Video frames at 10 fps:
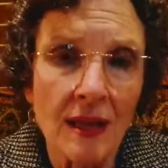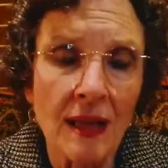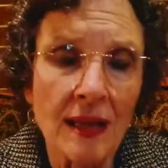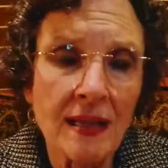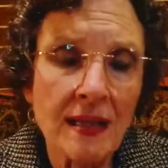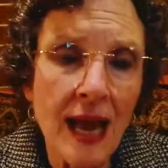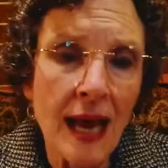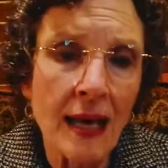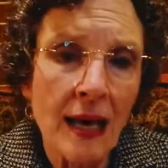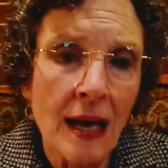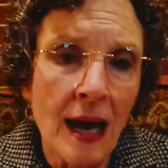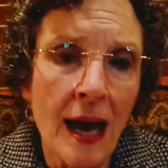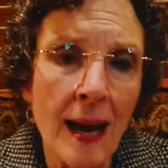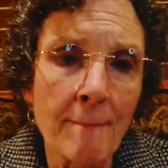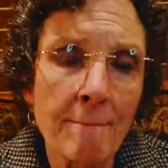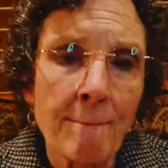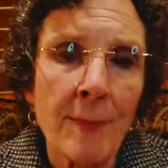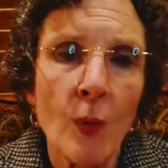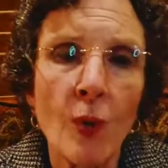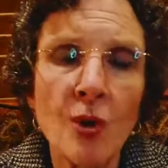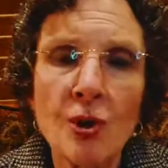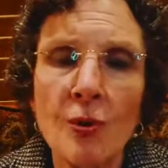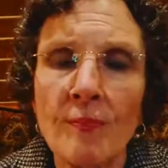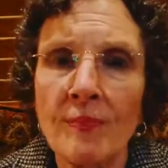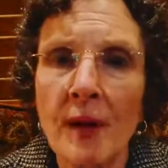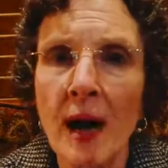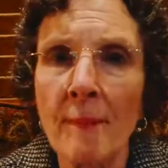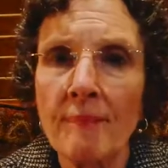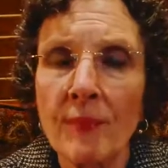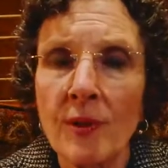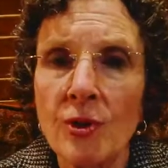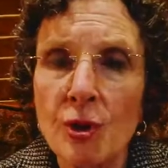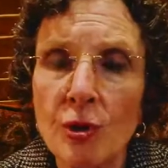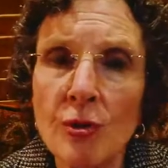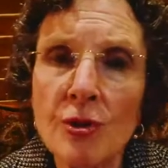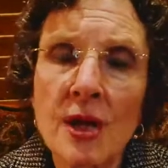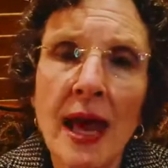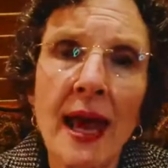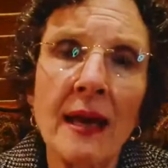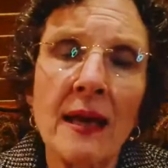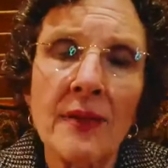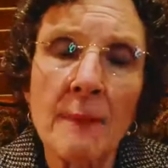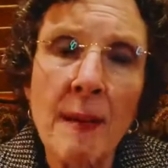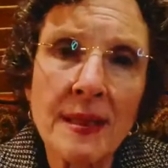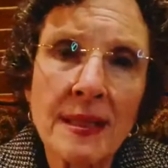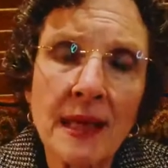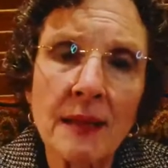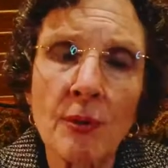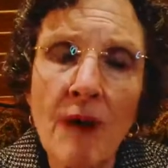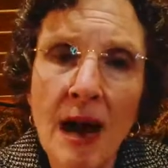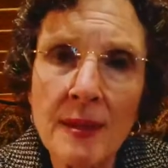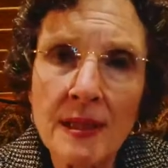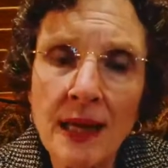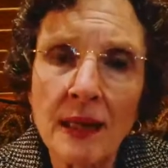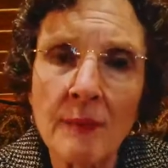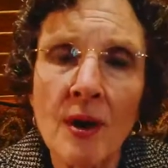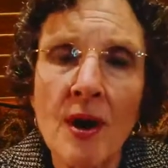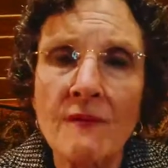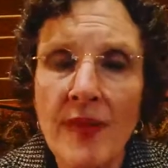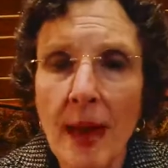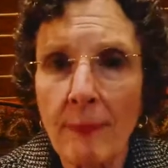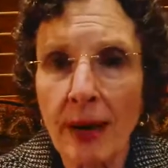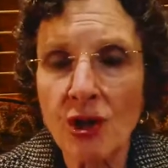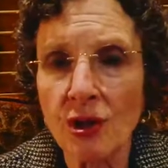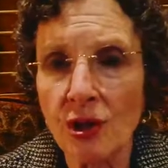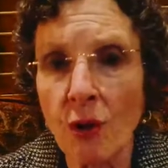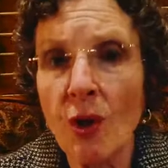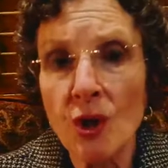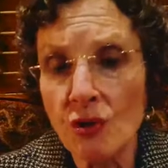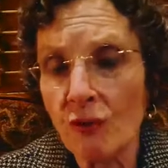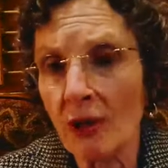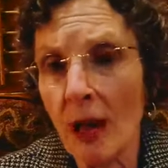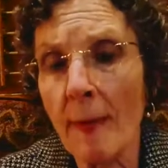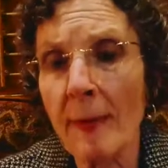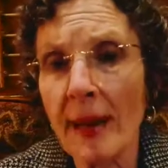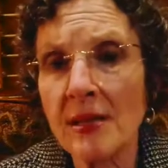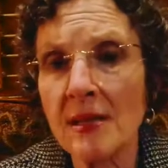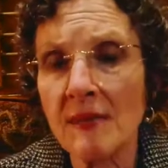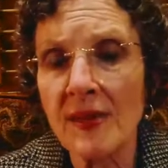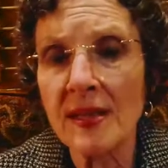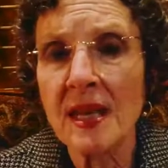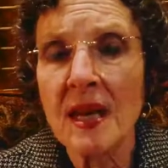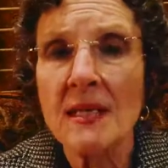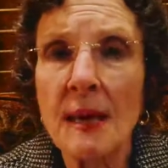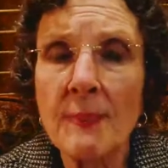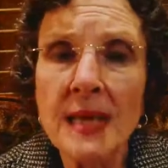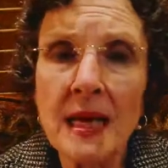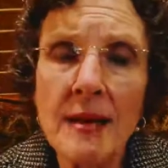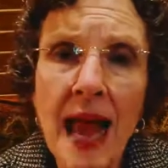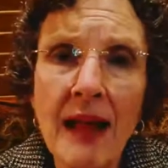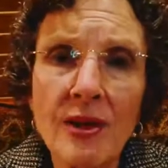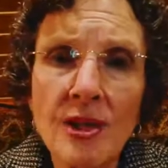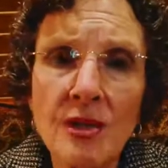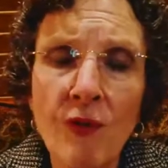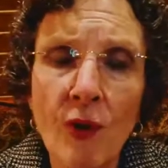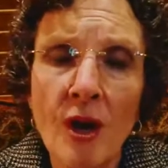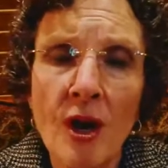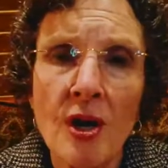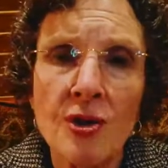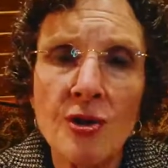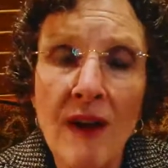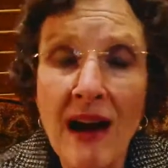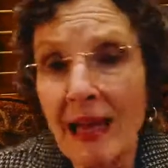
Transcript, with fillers: Let's say, um, would you um, choose a the abemaciclib or ribociclib for that patient, you know, strictly on the basis of this subset analysis for survival.